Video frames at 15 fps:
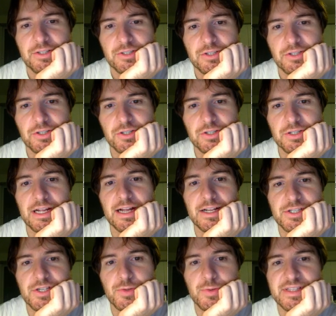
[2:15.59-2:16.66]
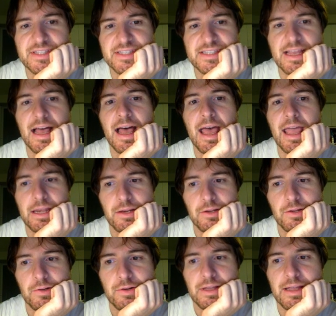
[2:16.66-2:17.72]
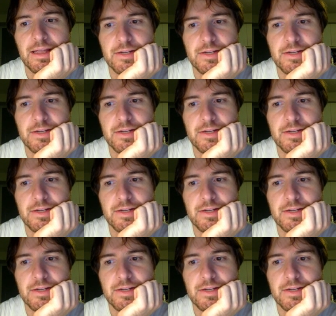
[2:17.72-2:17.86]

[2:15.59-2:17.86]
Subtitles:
turned onto its side, okay?